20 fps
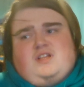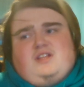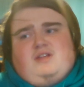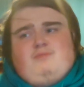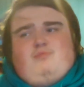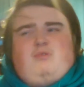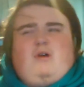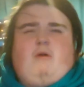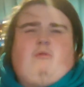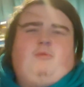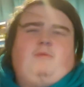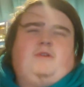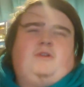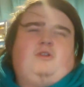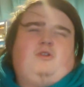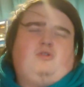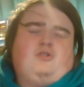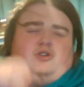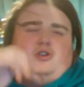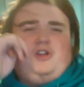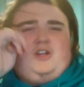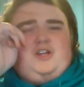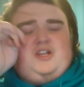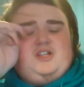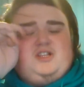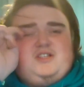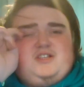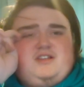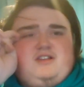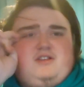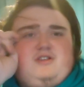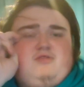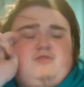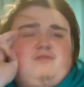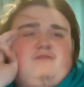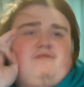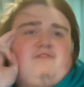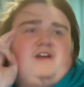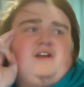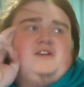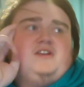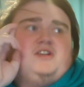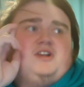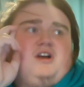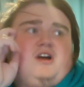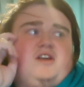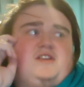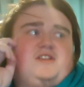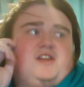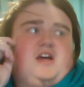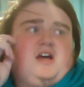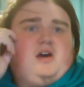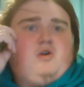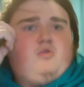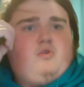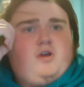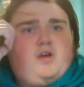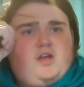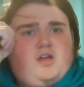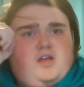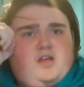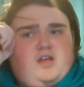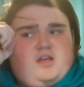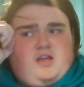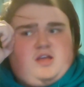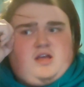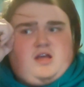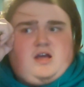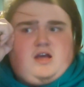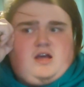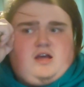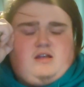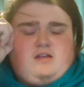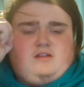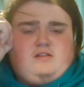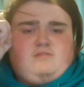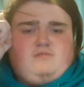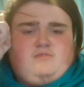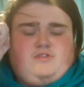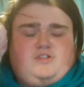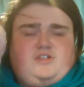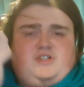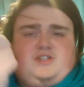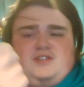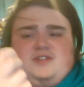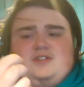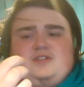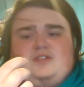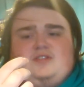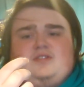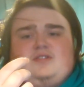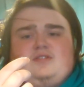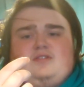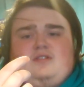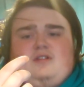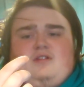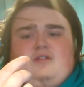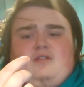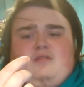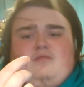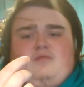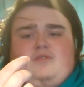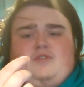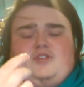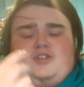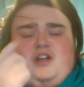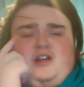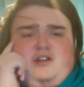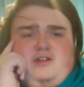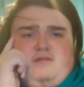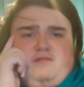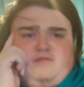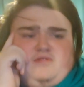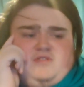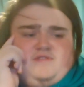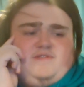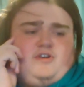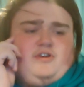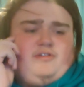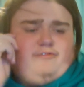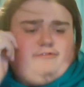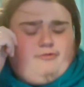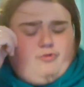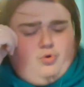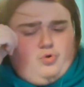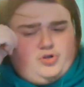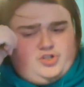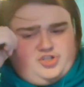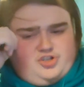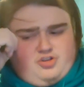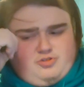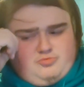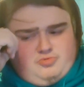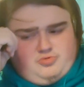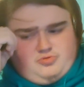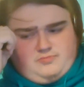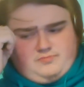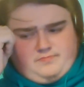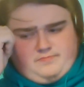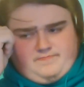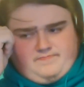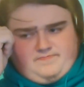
that they're probably not going to continue the franchise now, which is it's very unfortunate. But